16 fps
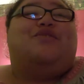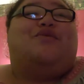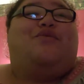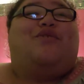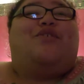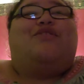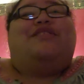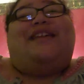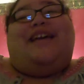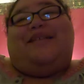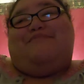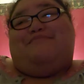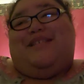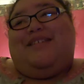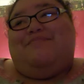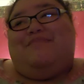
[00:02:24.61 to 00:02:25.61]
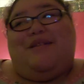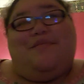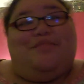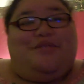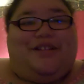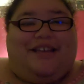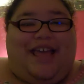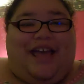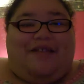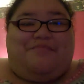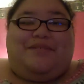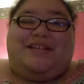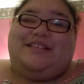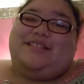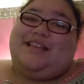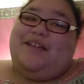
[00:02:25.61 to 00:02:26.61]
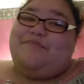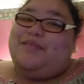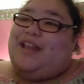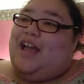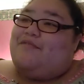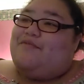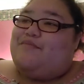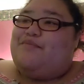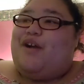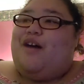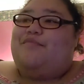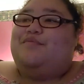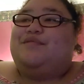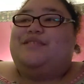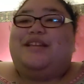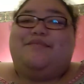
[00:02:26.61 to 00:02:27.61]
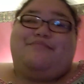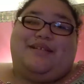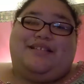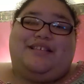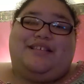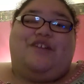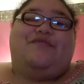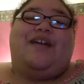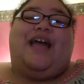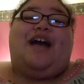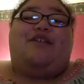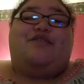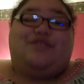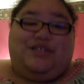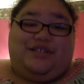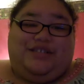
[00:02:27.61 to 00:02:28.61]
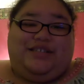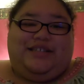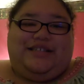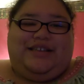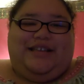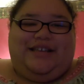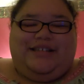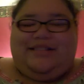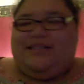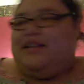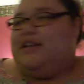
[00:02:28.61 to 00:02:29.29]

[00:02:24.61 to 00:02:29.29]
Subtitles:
world and meet people again, because I've been having problems getting myself out to the dates.